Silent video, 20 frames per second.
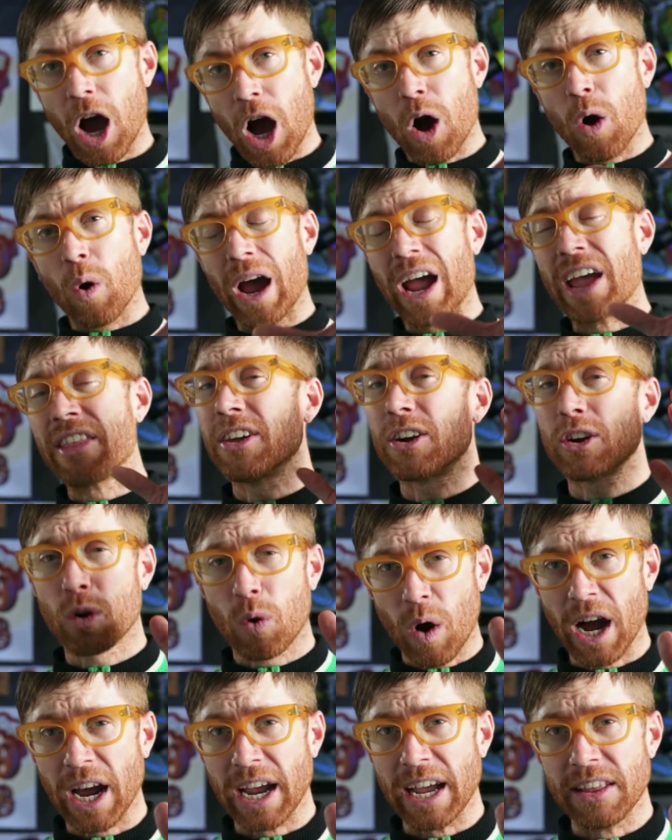Oh, and they're
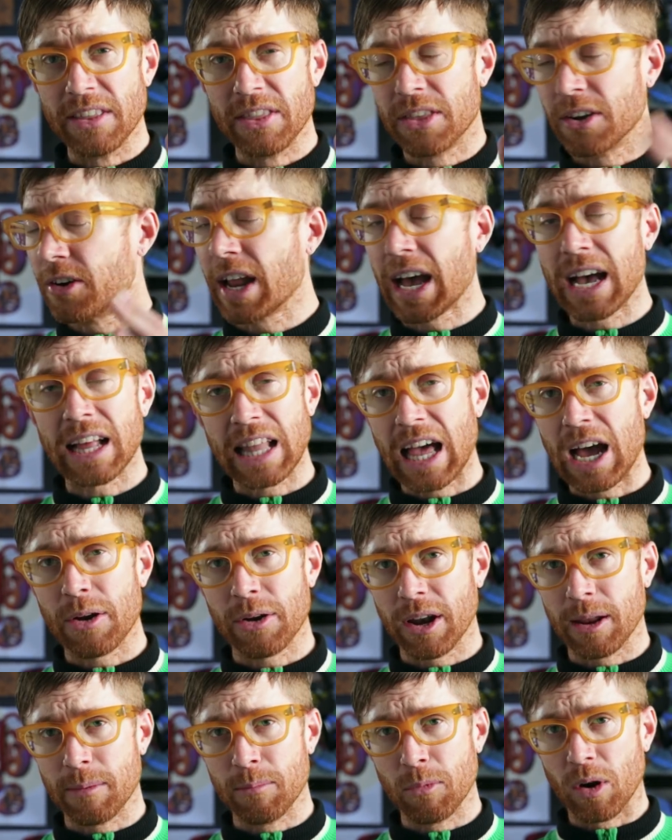quiet. They're not loud
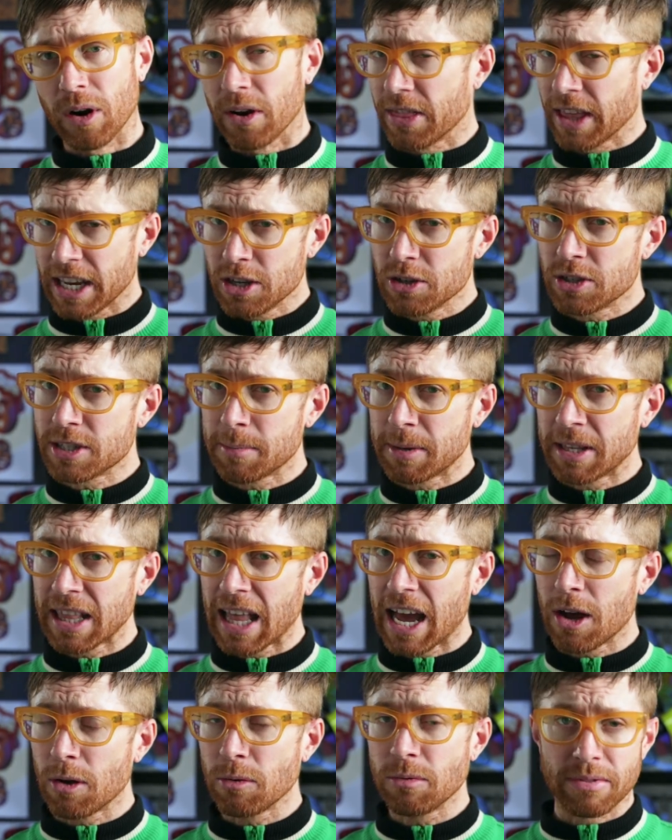anymore. They used to be
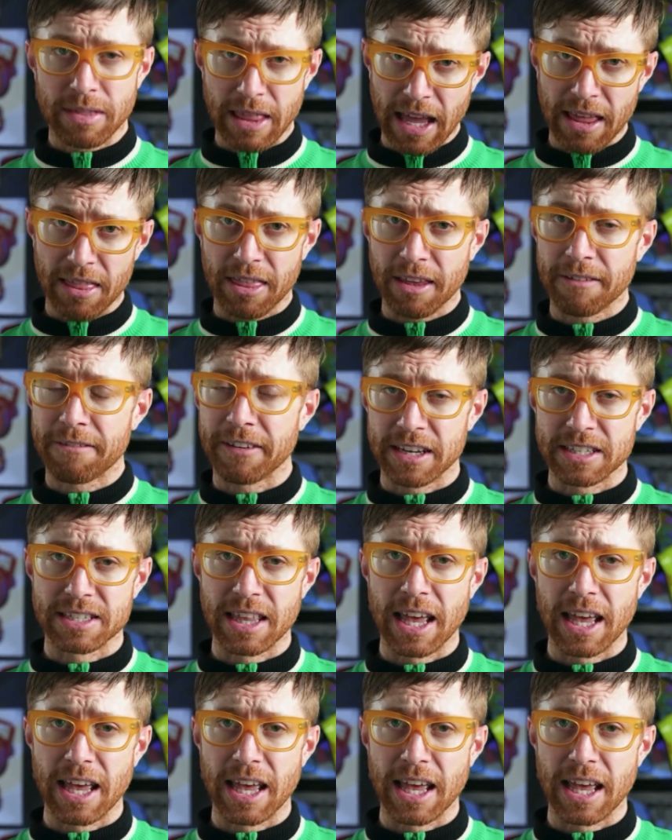loud. That they fixed